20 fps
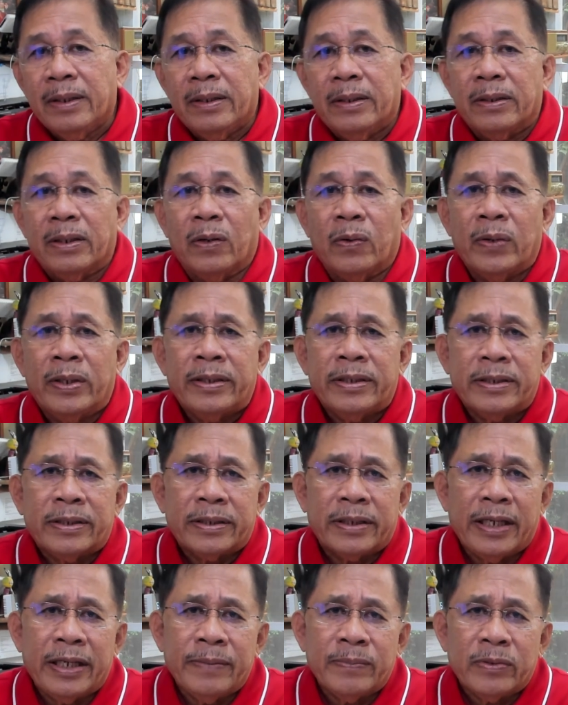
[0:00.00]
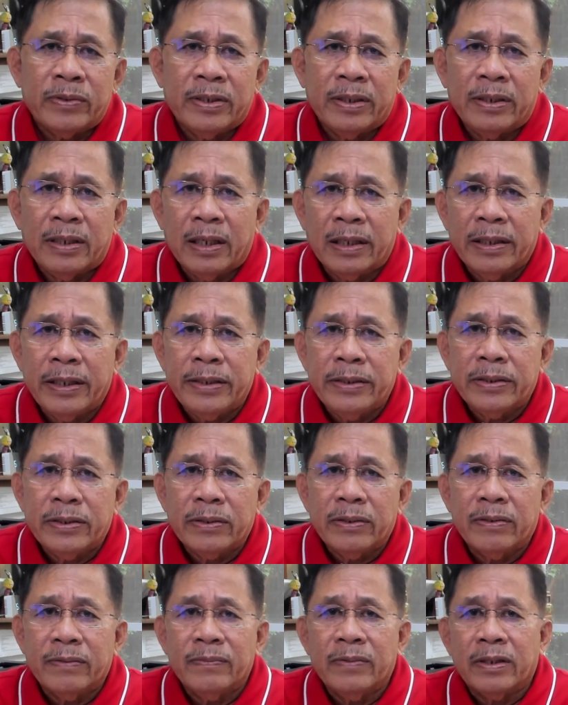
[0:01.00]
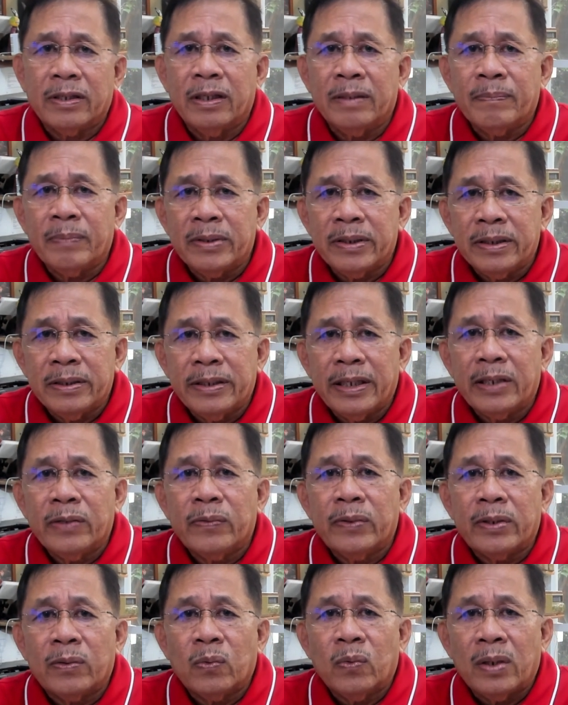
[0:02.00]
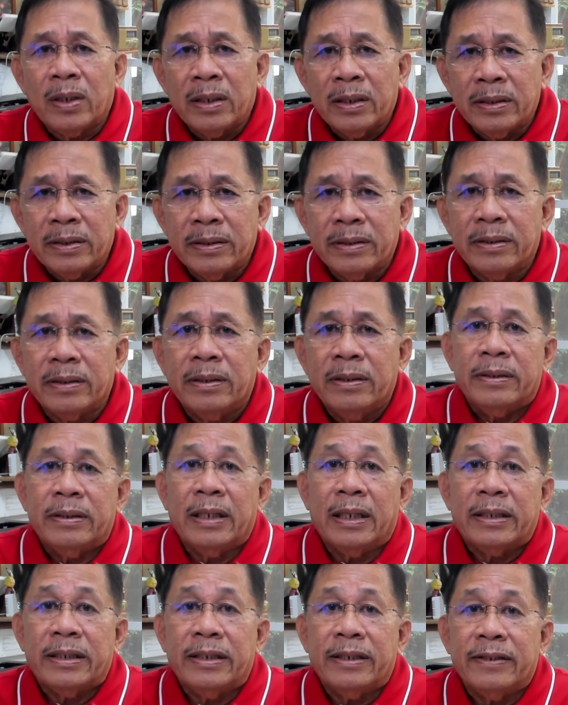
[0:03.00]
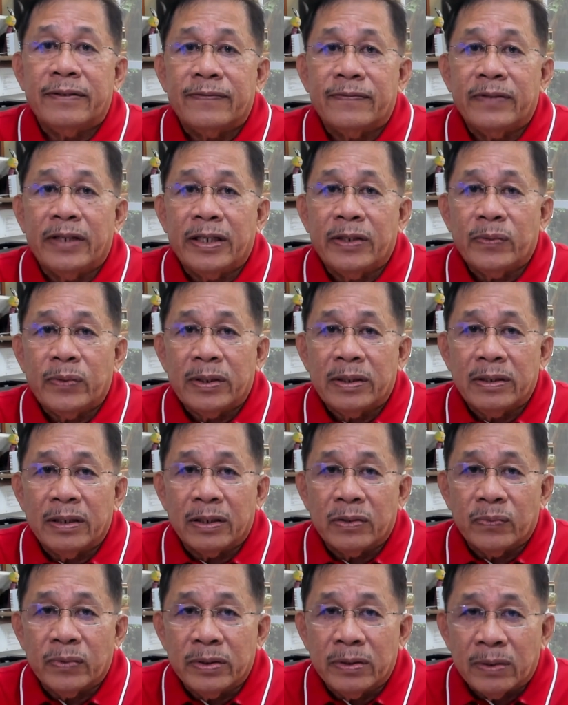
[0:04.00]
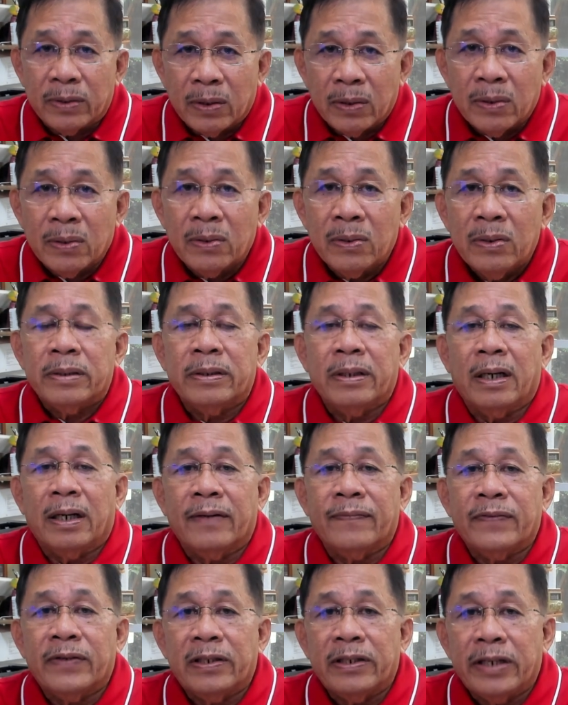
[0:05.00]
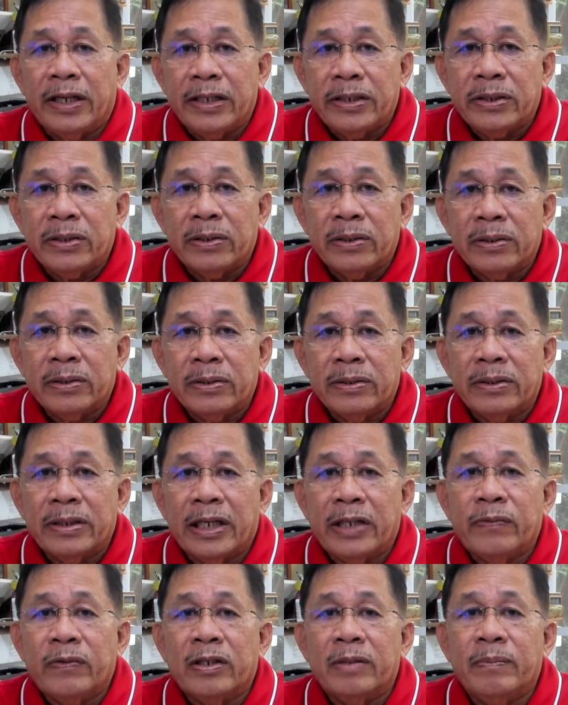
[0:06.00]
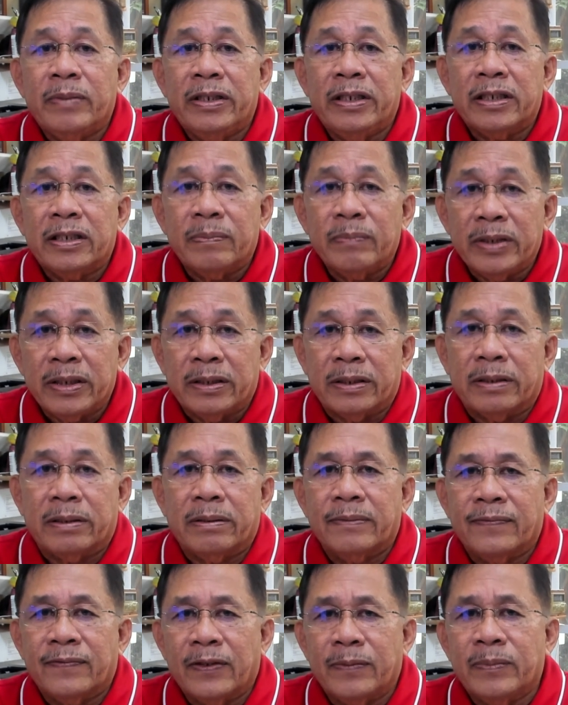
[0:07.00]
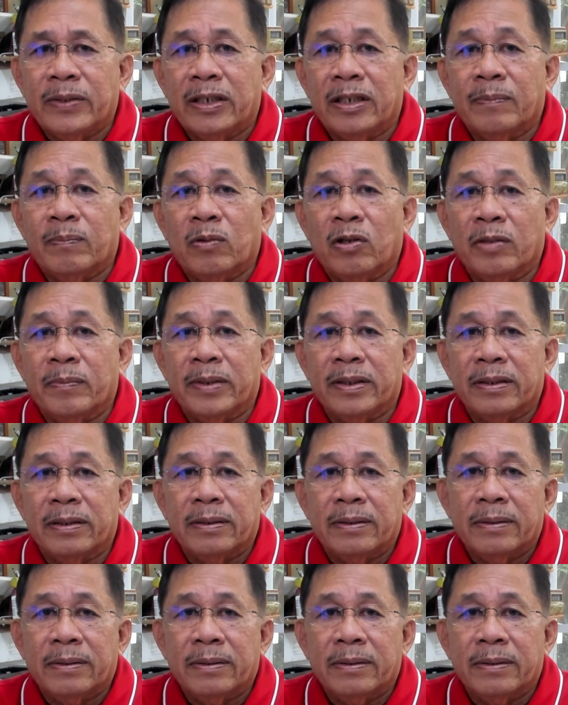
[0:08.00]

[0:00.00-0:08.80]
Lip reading: Now, when this came to the knowledge of the company, they were warned that if they will not withdraw the affiliation, they will be dismissed from their employment.